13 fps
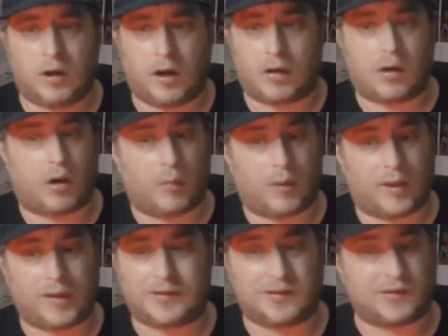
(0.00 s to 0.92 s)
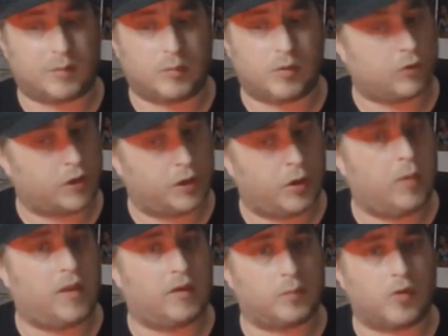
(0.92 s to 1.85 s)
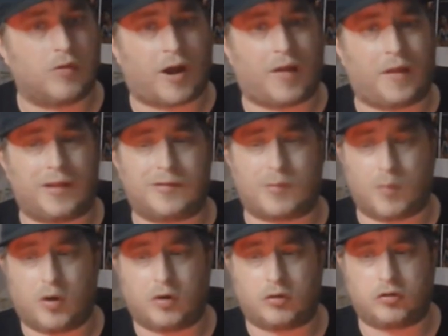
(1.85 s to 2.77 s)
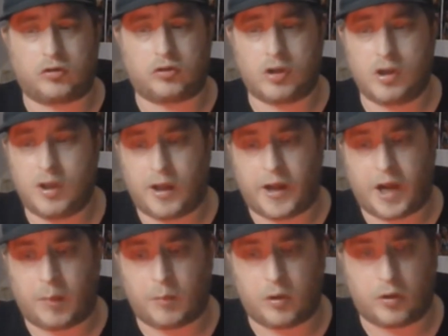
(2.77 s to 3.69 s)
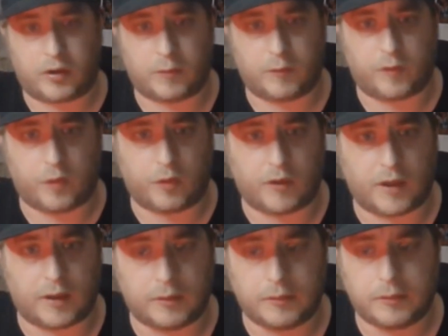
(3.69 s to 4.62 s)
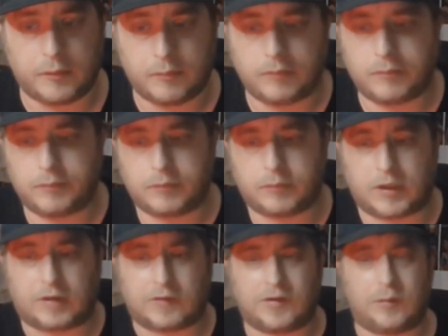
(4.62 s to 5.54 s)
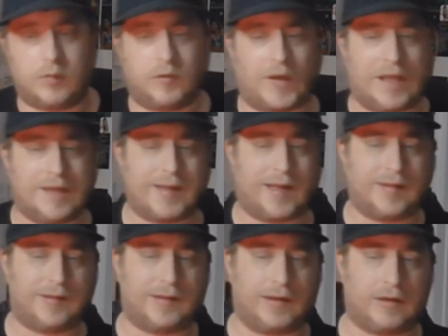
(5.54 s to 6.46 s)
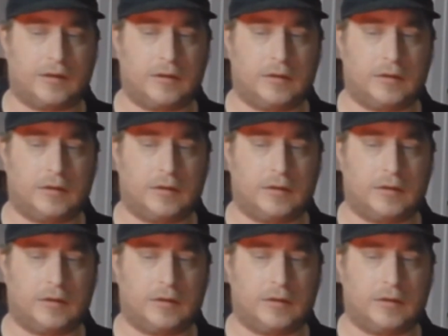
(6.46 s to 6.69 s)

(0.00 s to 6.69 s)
I can't wait to see more. I know there's more out there to watch, and I'm looking for it, because this was fantastic.